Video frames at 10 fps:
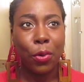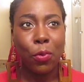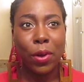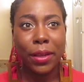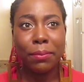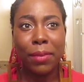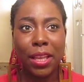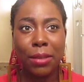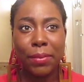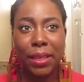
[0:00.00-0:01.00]
what
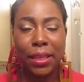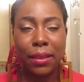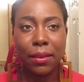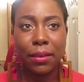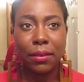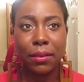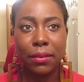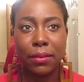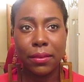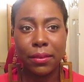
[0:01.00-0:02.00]
made me
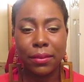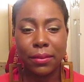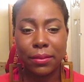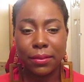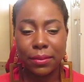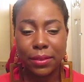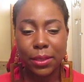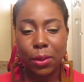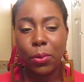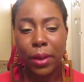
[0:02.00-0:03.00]

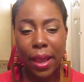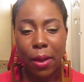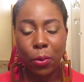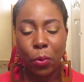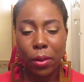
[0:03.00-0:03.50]
slow down,